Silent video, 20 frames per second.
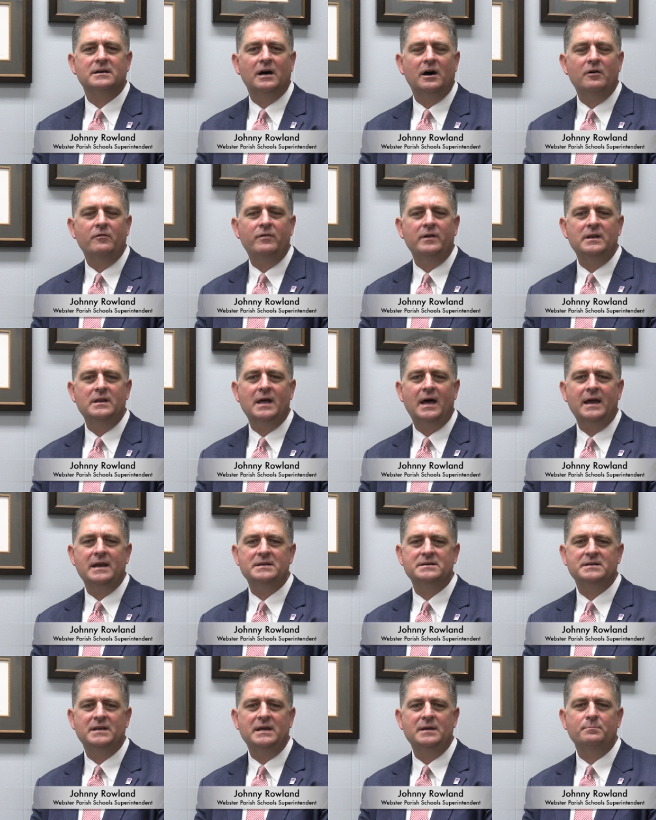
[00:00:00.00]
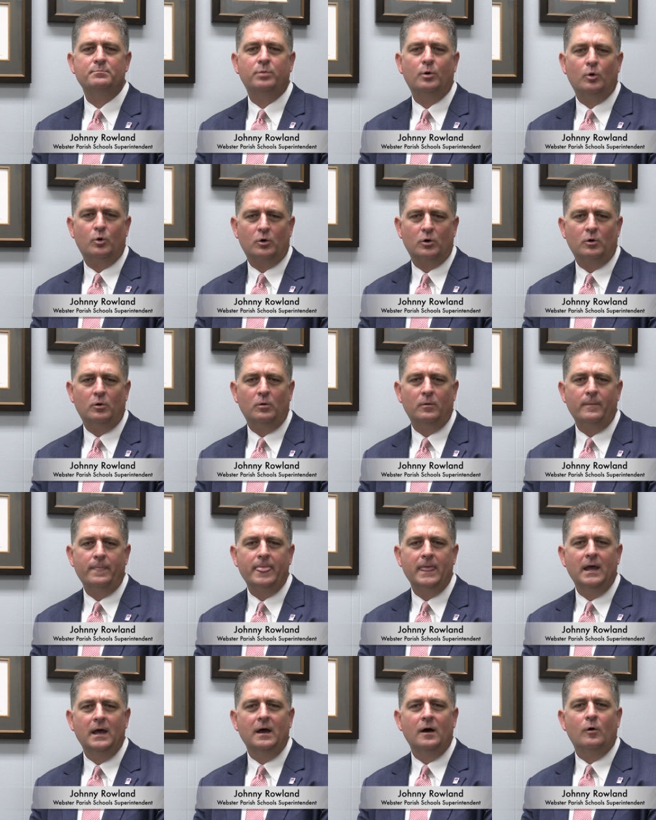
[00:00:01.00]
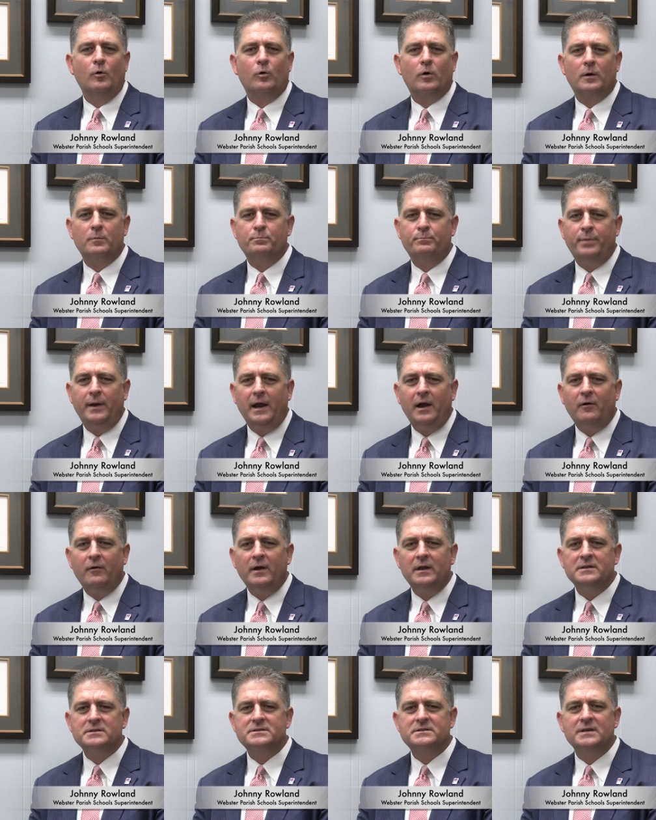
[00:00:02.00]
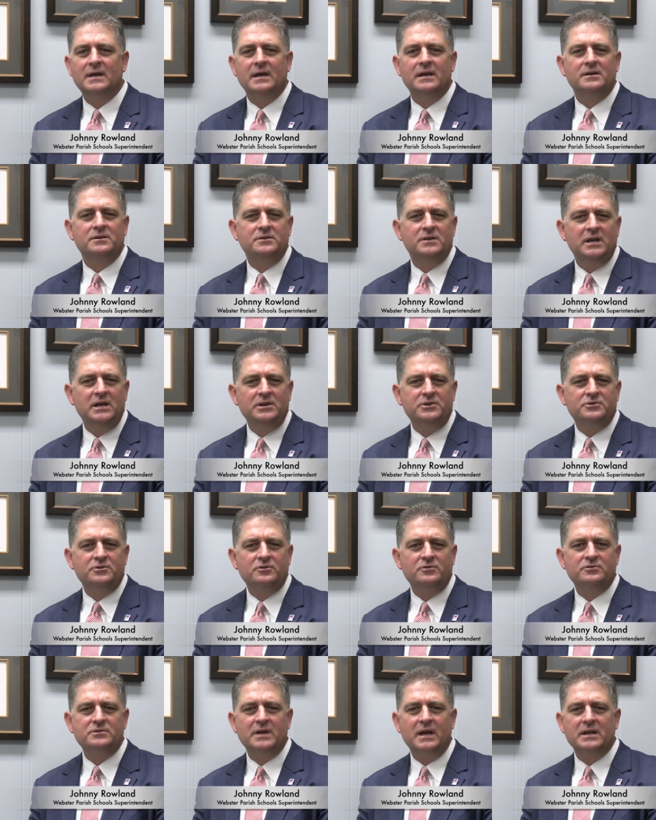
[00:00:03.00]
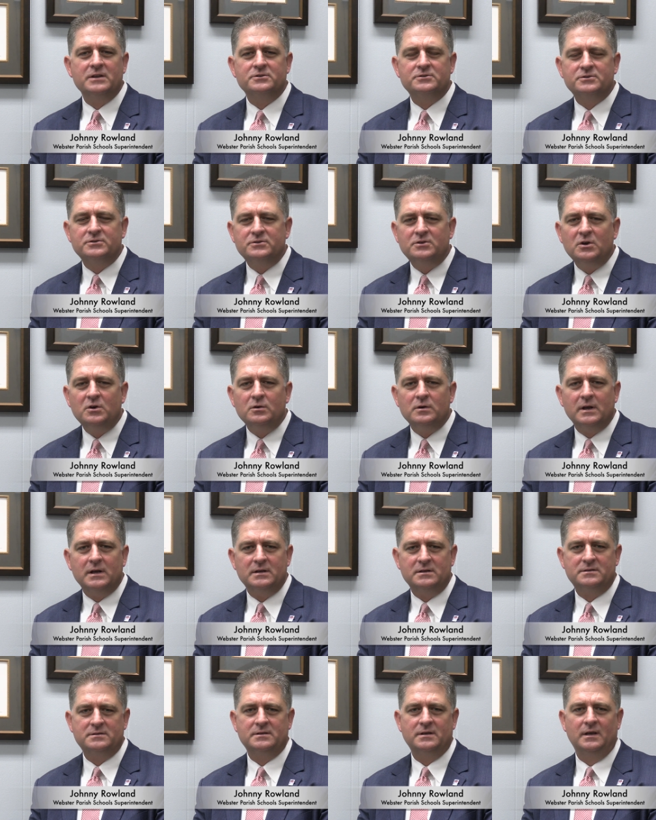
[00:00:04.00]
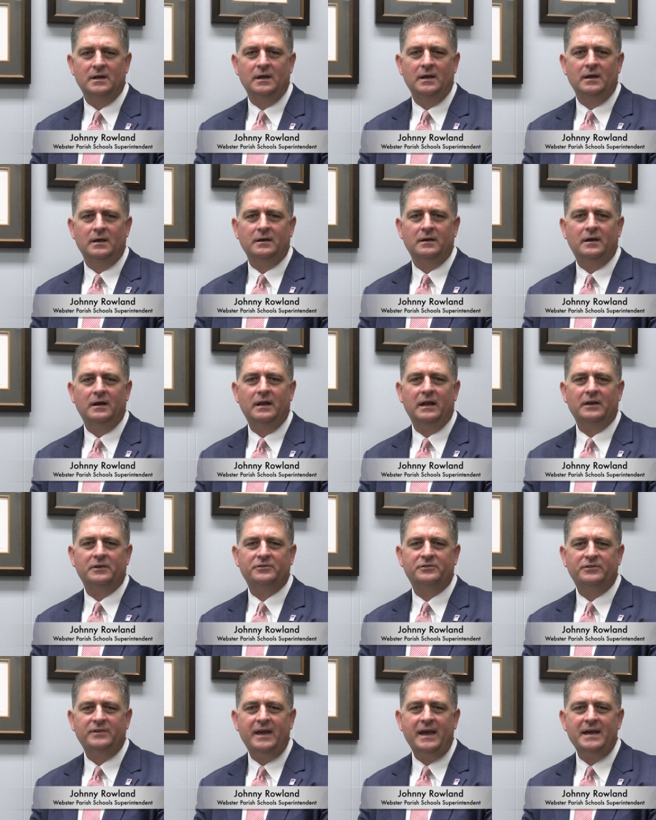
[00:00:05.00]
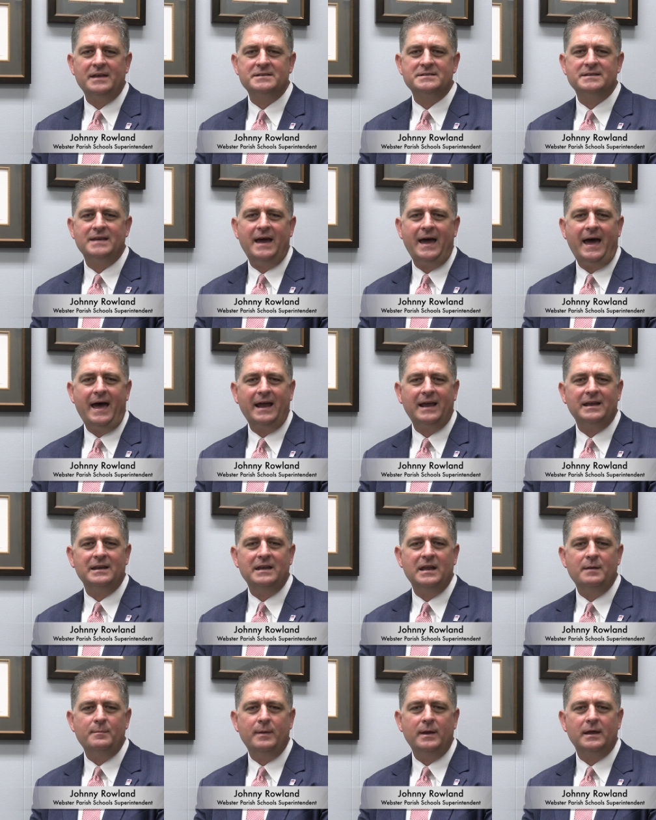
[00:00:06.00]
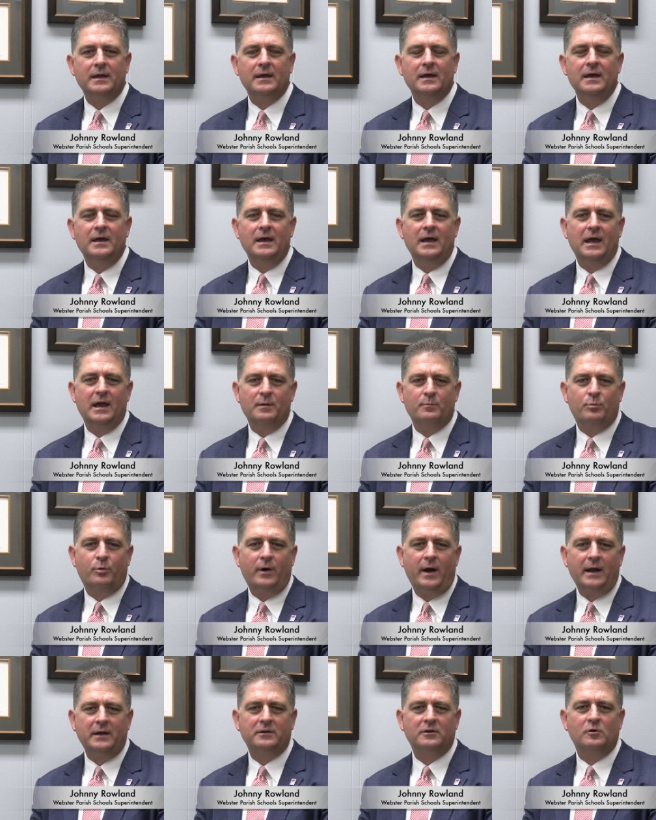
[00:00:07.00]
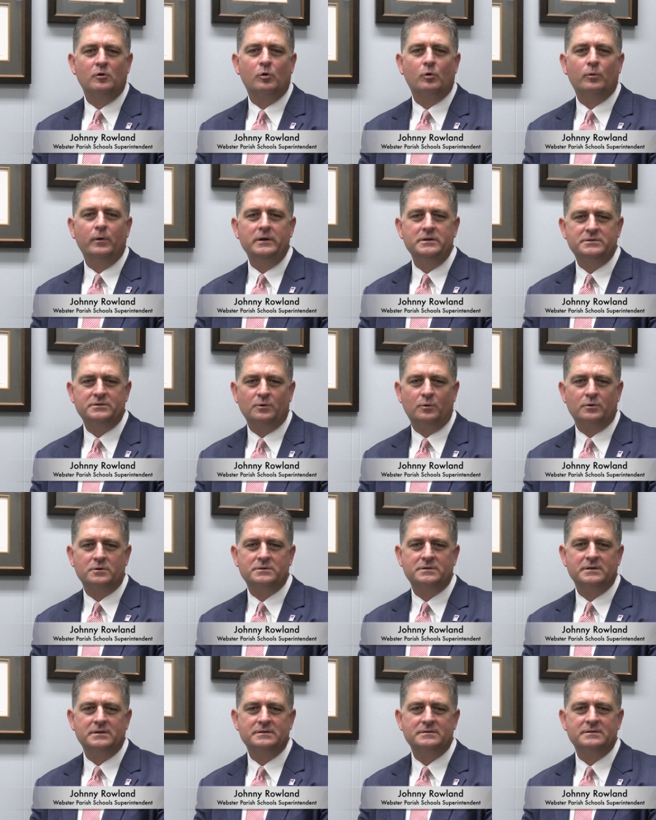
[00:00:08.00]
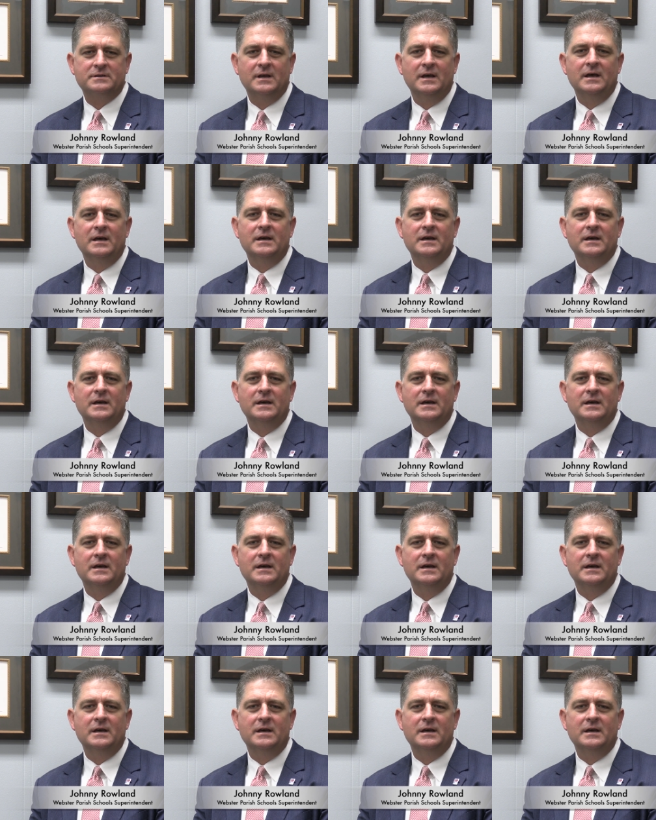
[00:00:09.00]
COVID-19 portal where parents, teachers, and students could access academic and practical resources